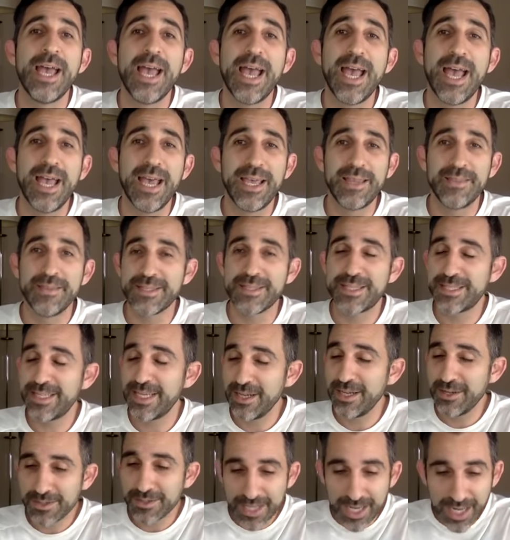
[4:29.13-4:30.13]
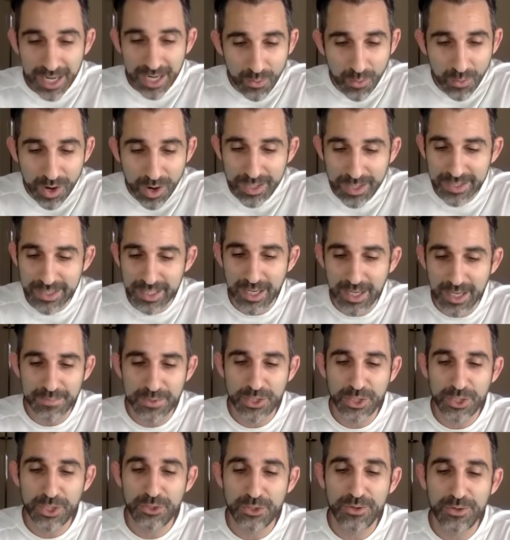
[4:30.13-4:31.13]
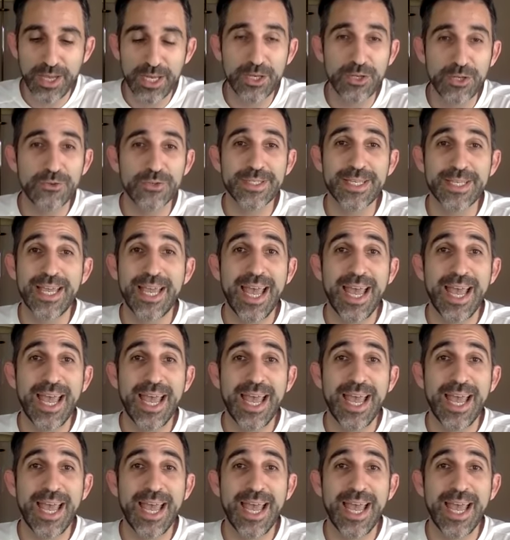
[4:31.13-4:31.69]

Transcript: and the sales guy walks up to you and you say,